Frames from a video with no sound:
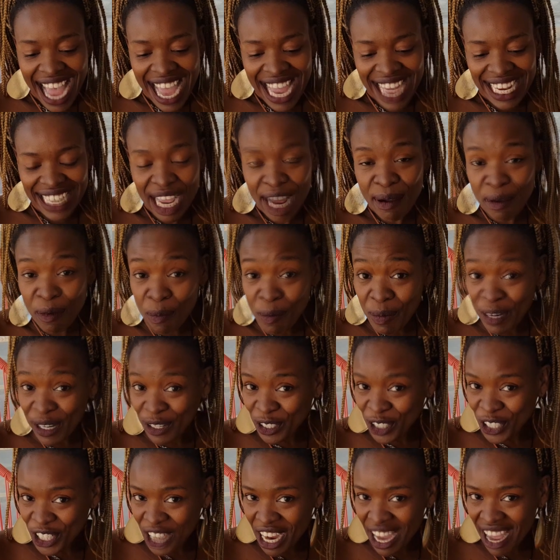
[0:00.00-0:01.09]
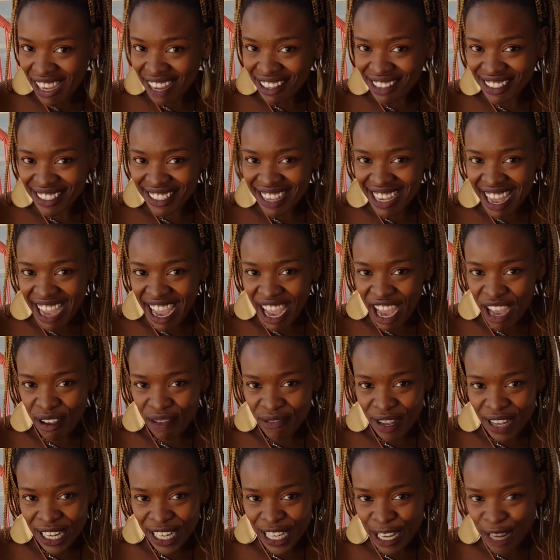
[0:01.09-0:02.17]
And I'm a middle child. I
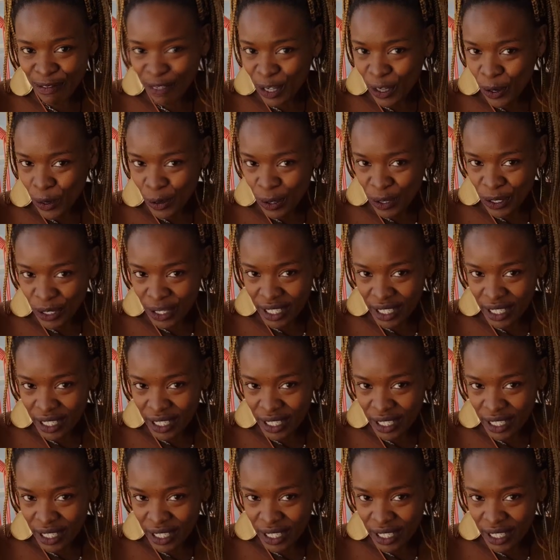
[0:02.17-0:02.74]
have a lovely older